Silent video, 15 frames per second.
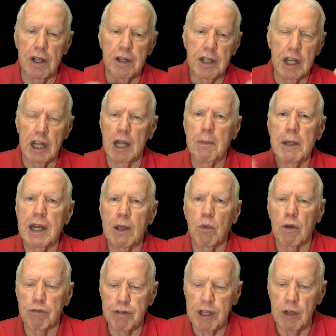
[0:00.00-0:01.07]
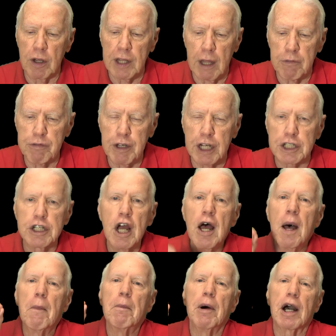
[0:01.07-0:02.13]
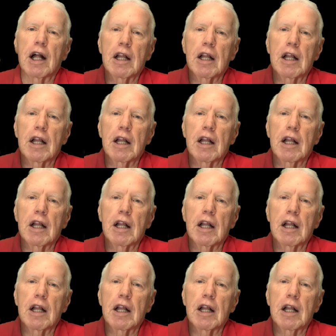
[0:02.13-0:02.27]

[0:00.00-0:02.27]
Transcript: it and the anemone will feed on that fish. But